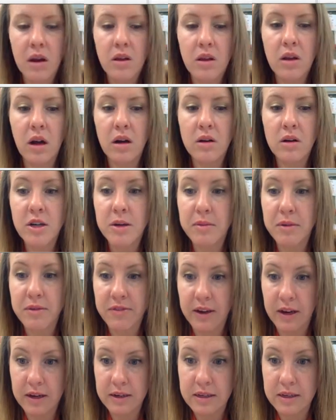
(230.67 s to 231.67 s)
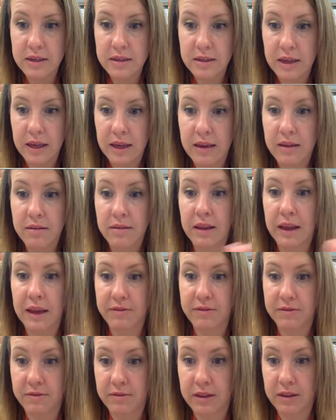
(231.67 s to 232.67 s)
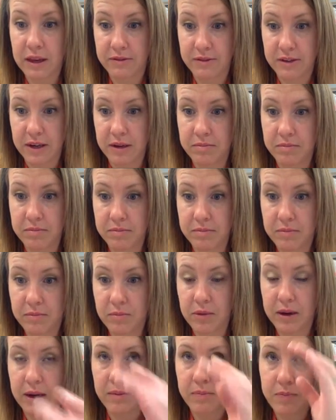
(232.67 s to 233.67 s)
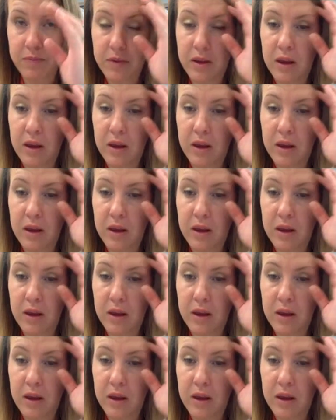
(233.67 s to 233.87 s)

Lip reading: Long-term effect is lifetime, right?